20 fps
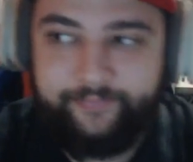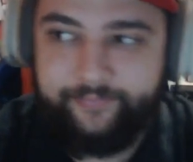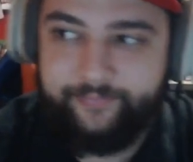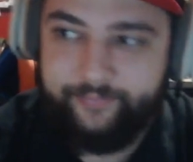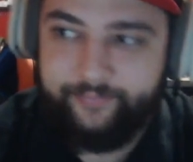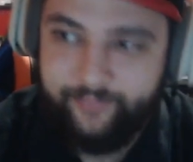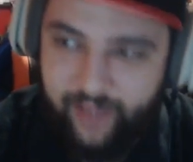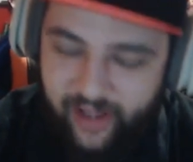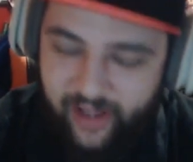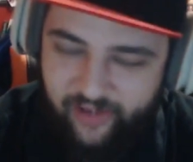
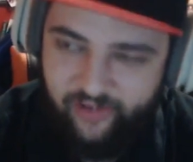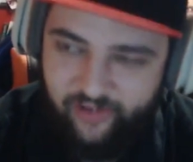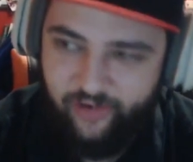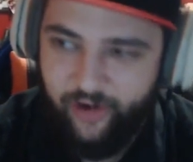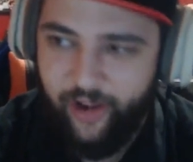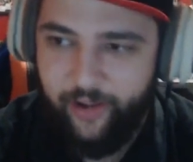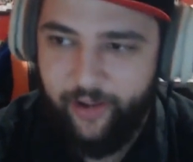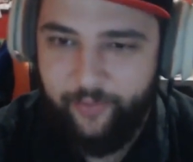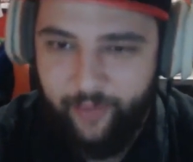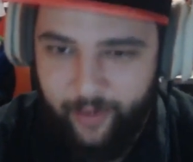
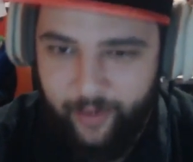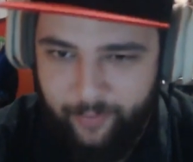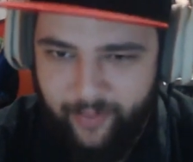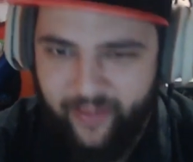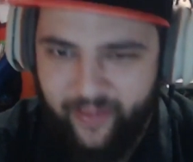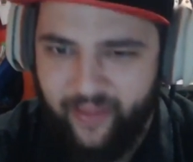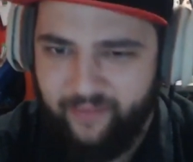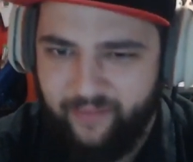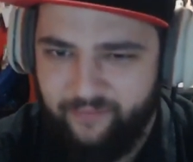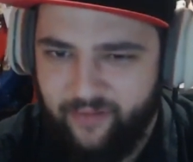yesterday when I made
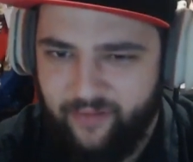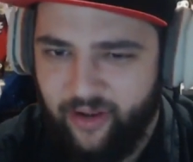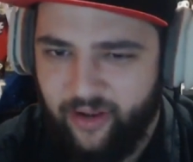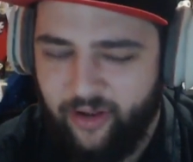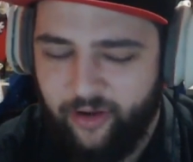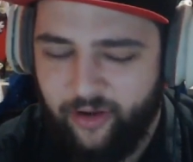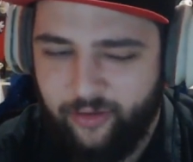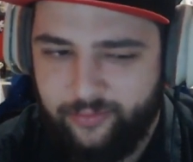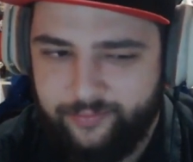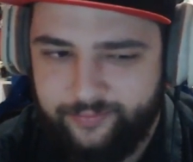that
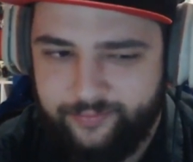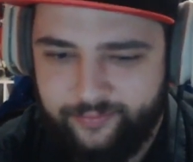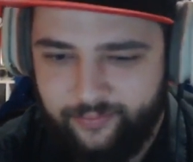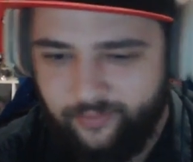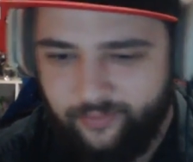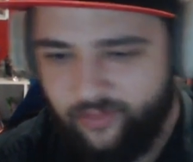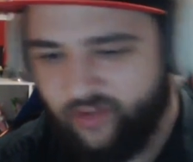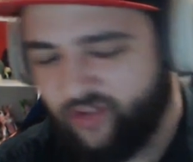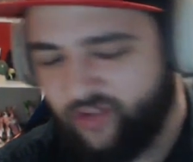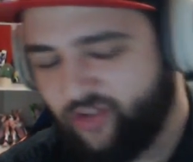video?
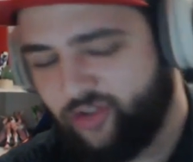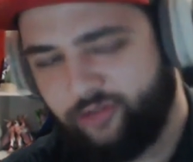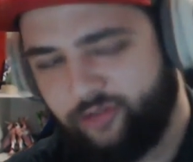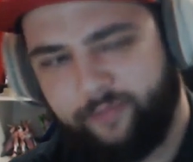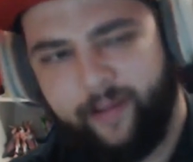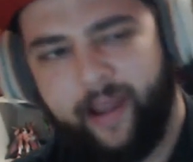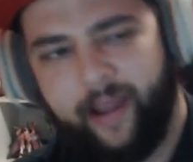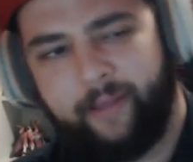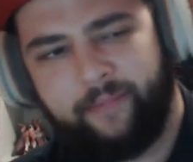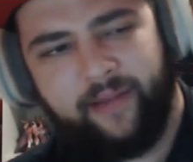Super
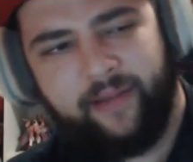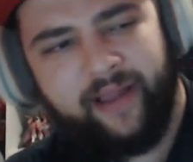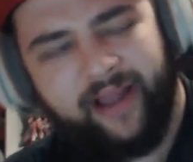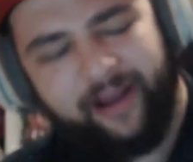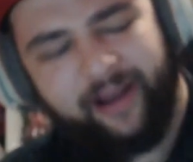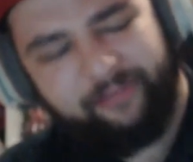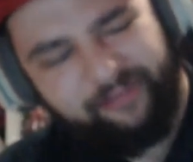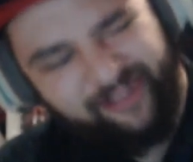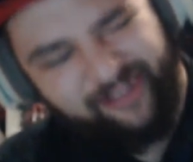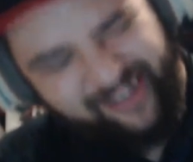happy. I got
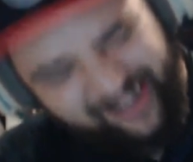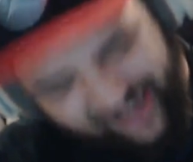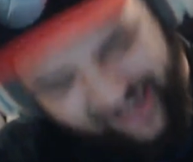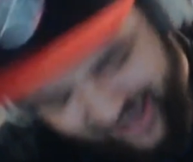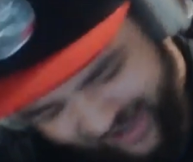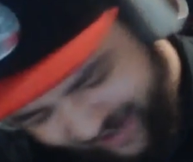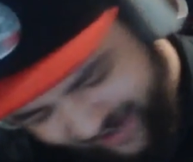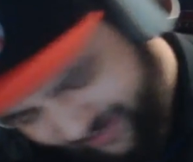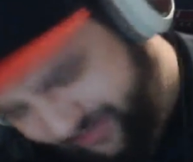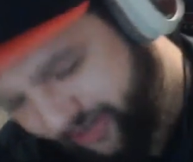up at like
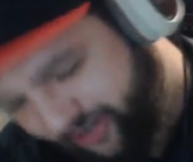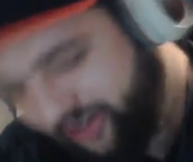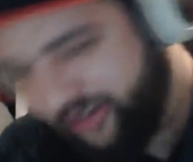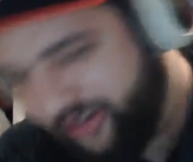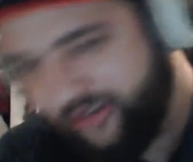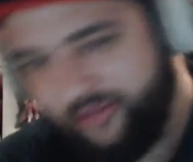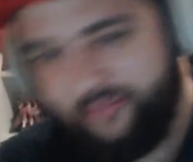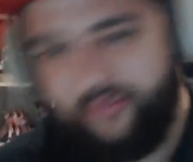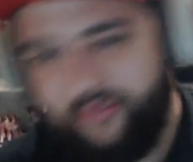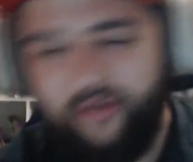8:30 in the
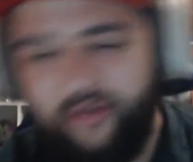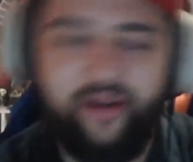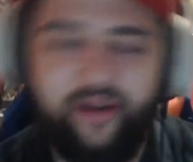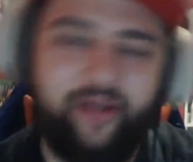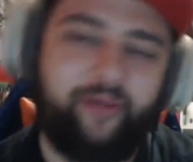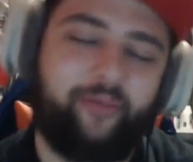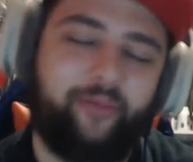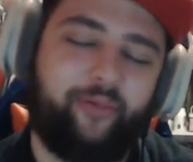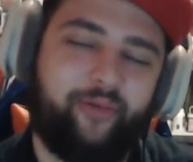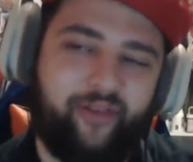morning
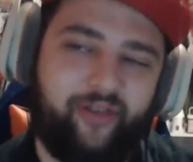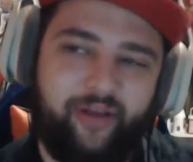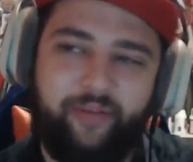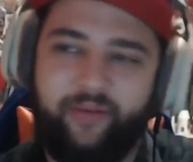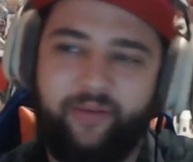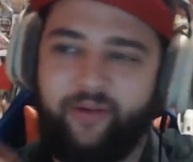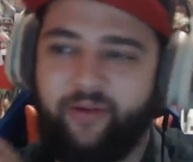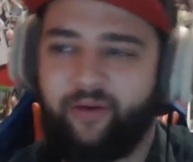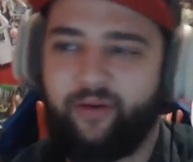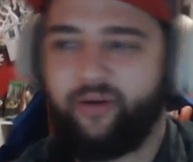and was able to
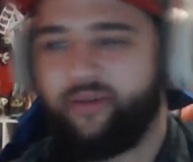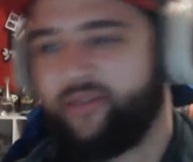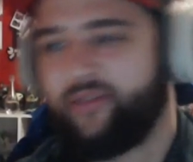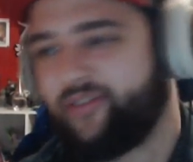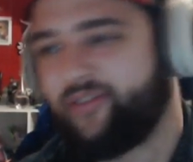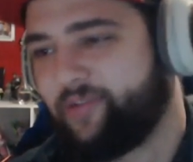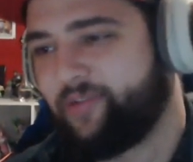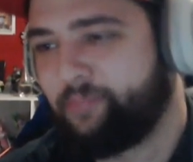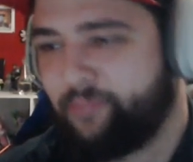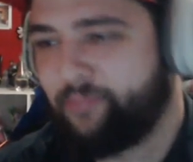do all this
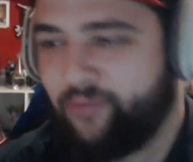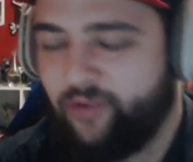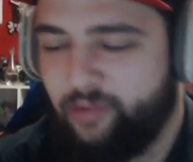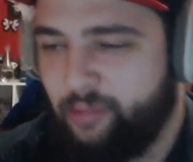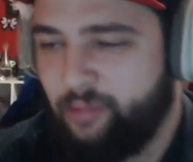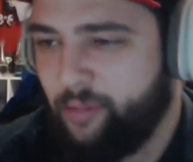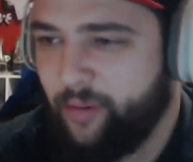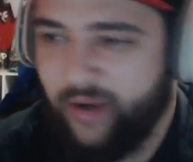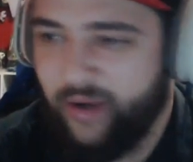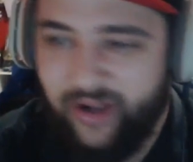super
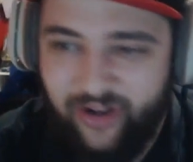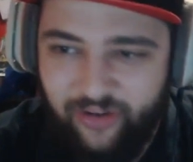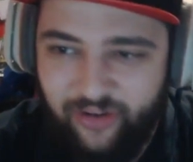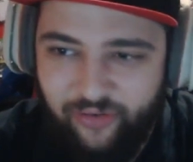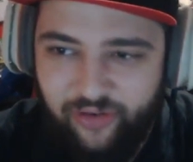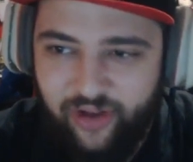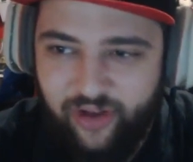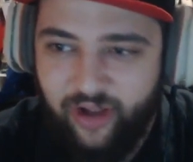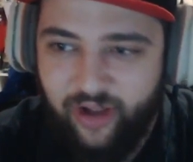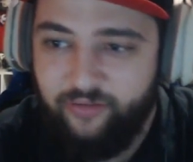productive
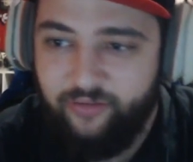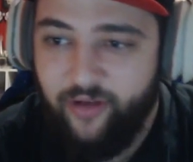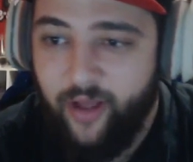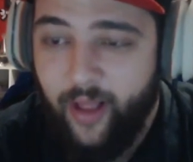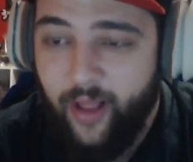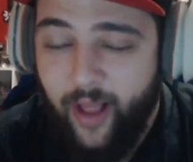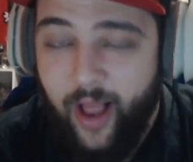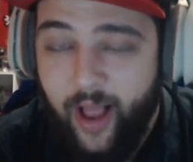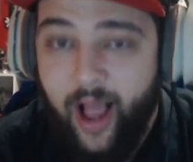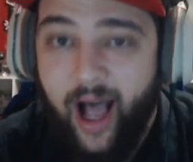stuff.
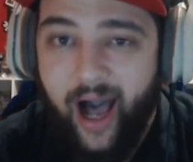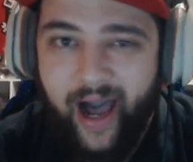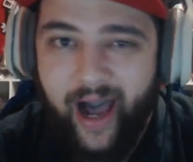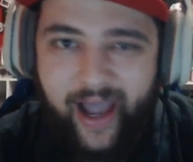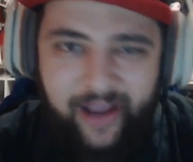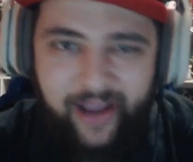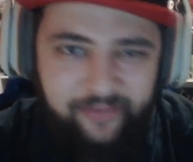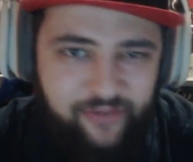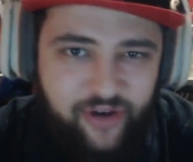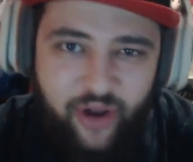I
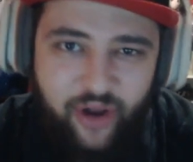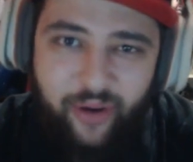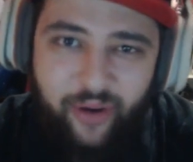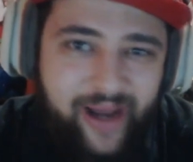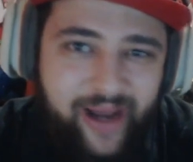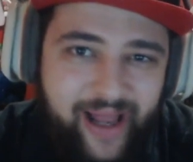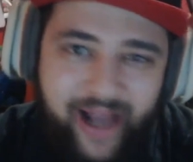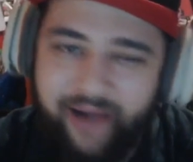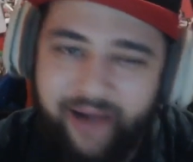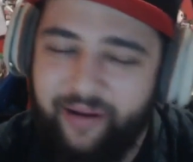have no
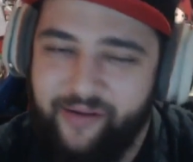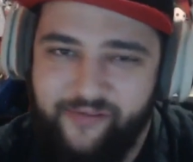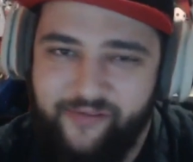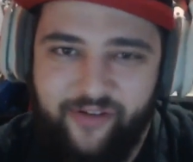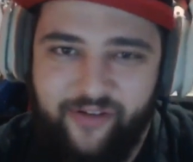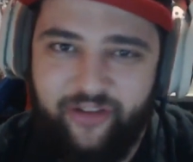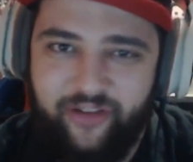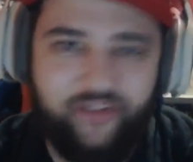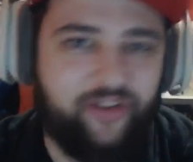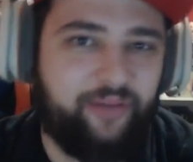idea how I fell
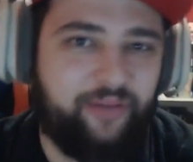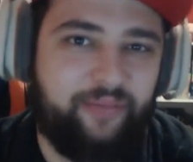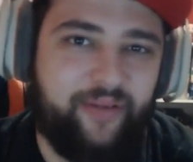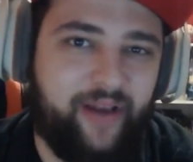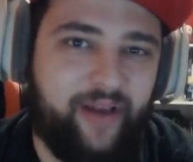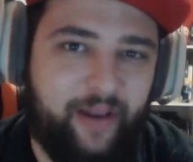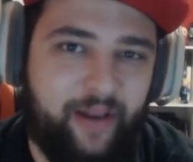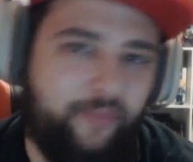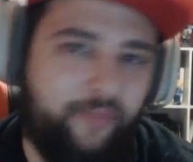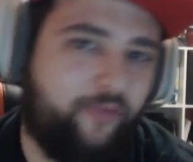asleep the
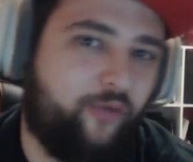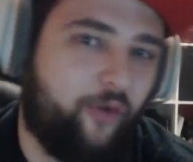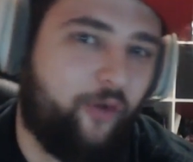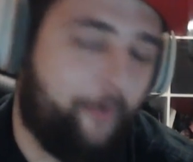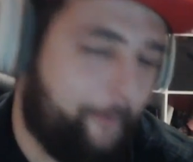night before.